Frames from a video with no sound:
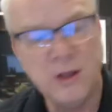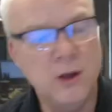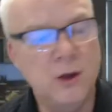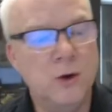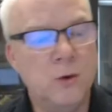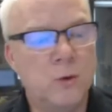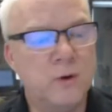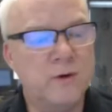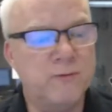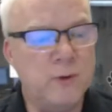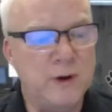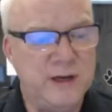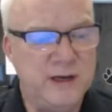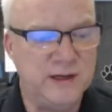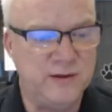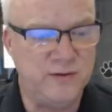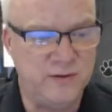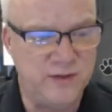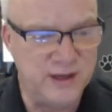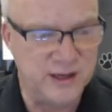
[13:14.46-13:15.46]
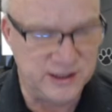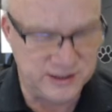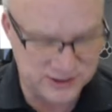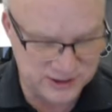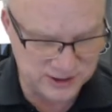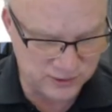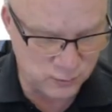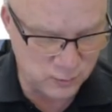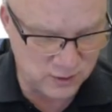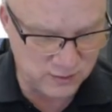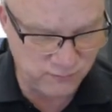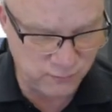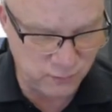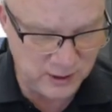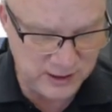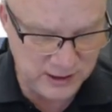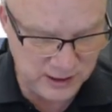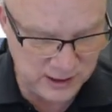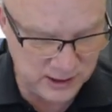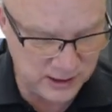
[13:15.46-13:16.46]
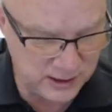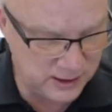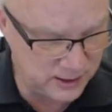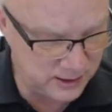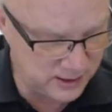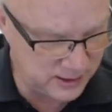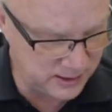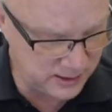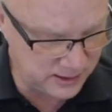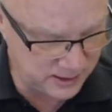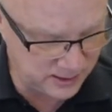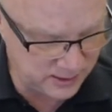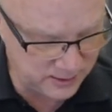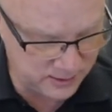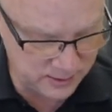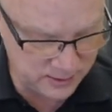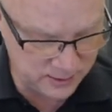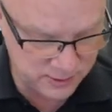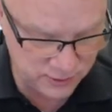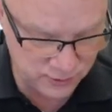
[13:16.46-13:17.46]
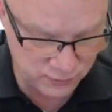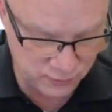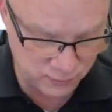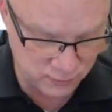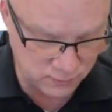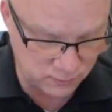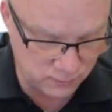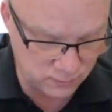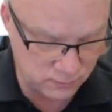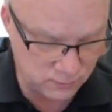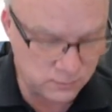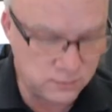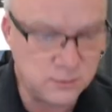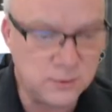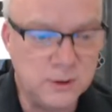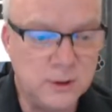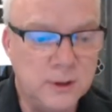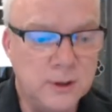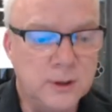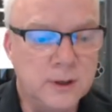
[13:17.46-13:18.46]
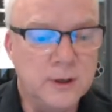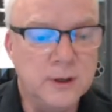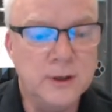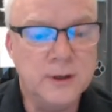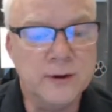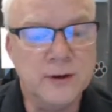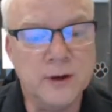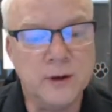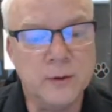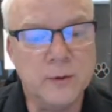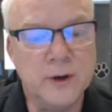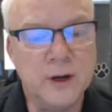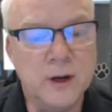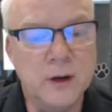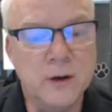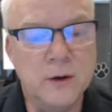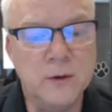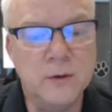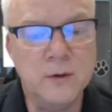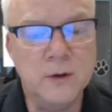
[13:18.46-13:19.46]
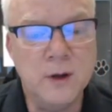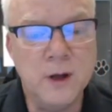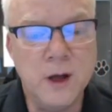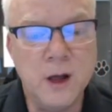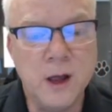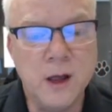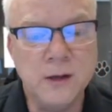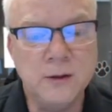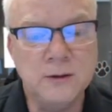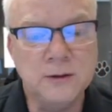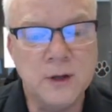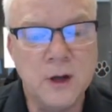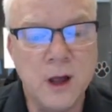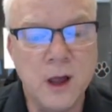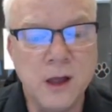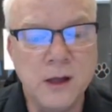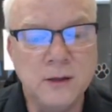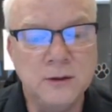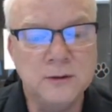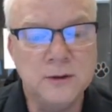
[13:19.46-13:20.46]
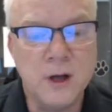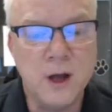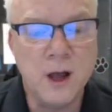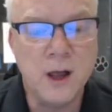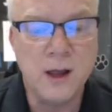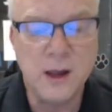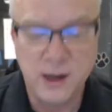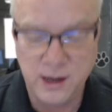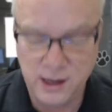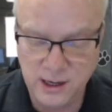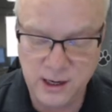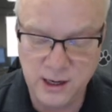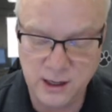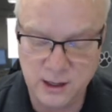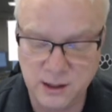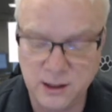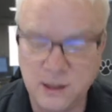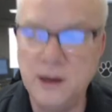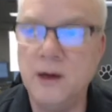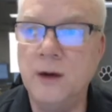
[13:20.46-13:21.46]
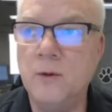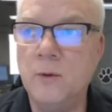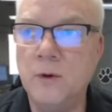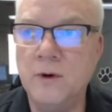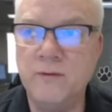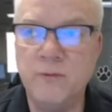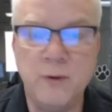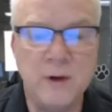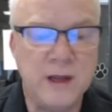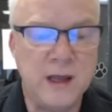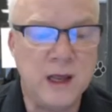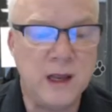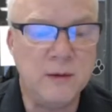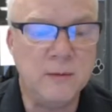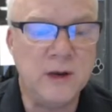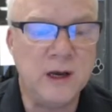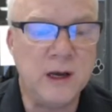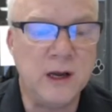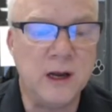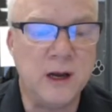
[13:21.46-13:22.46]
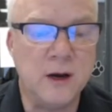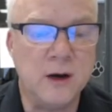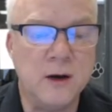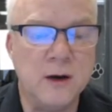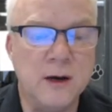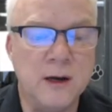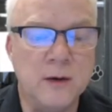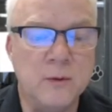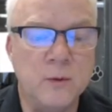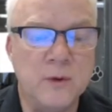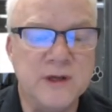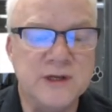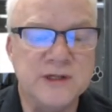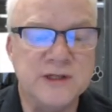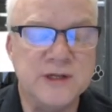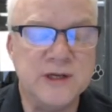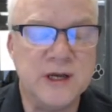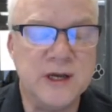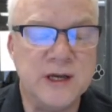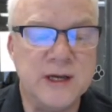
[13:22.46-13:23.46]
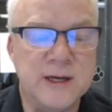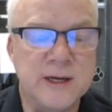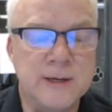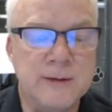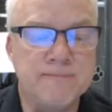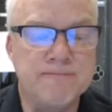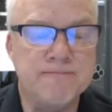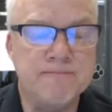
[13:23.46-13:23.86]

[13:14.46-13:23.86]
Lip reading: What if we did this? What if we did control? There we go. And what if we came in here and we said